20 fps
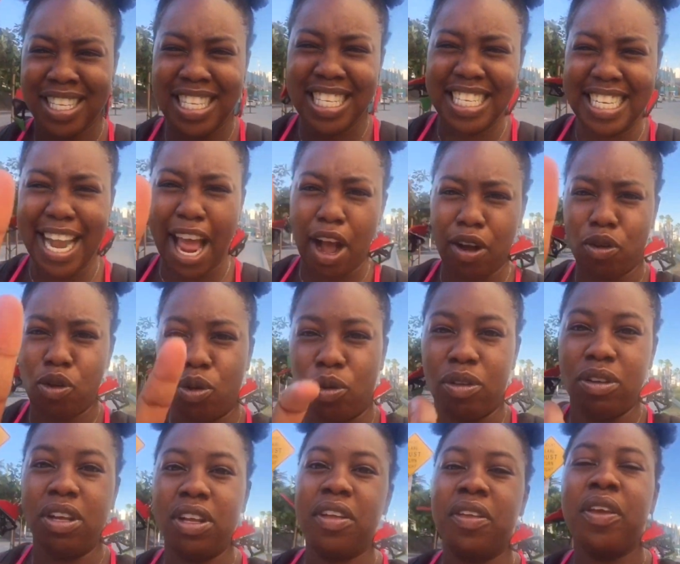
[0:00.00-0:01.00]
It's not
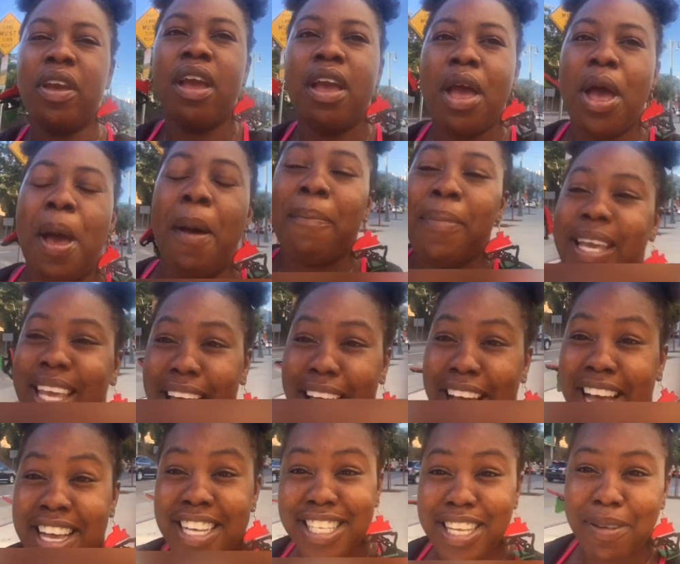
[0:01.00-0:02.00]
cool. But
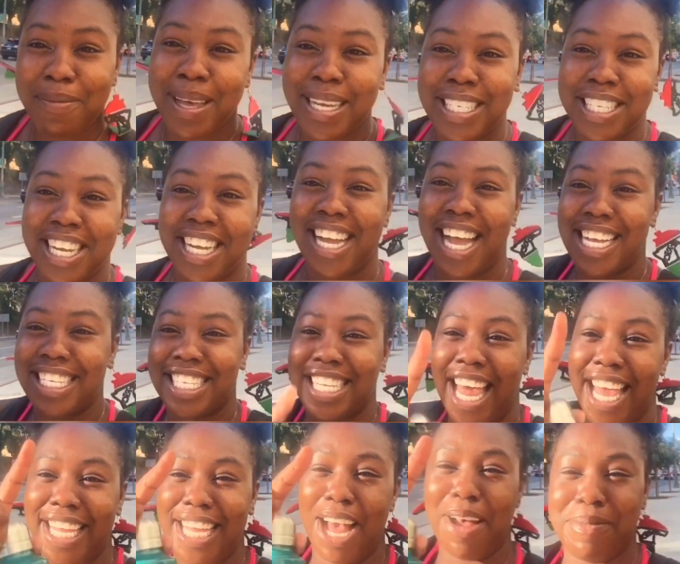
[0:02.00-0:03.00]
yeah, so make sure you guys
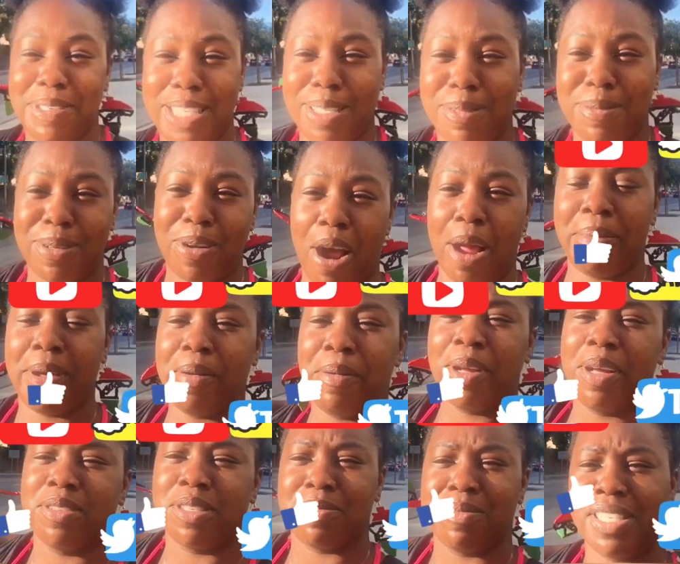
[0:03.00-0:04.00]
comment, subscribe.
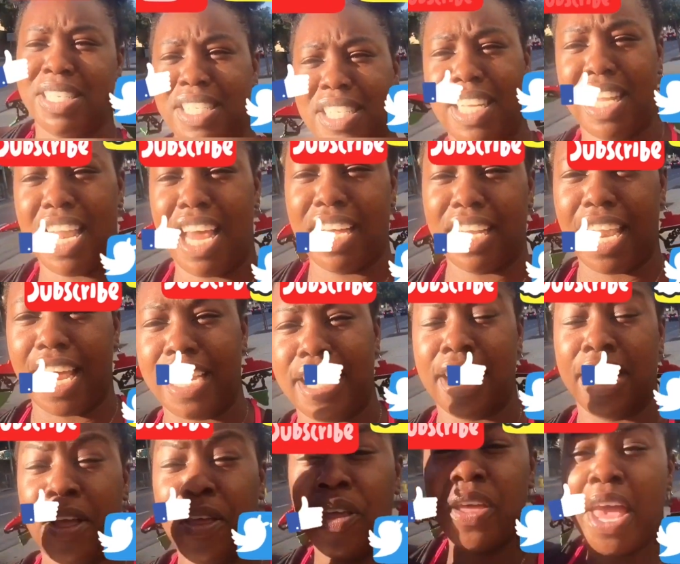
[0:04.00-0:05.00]
Here we go, some 6 o'clock
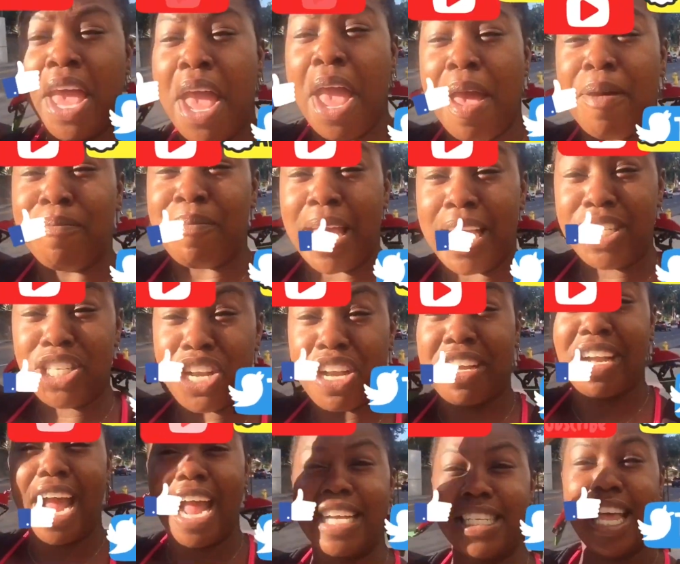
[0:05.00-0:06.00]
lightning. Make
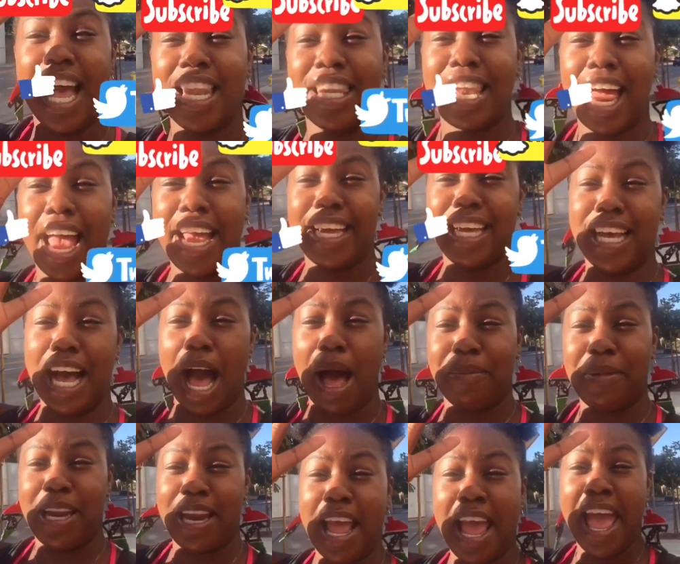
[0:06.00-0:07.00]
sure you guys
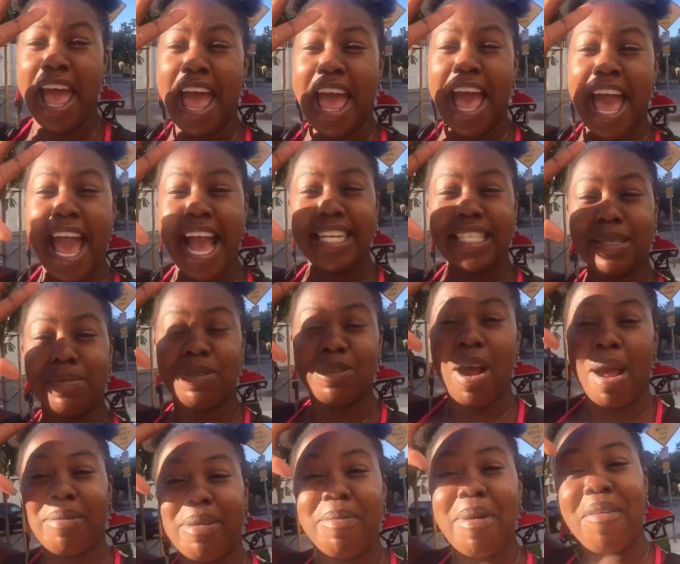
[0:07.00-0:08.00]
comment, and subscribe.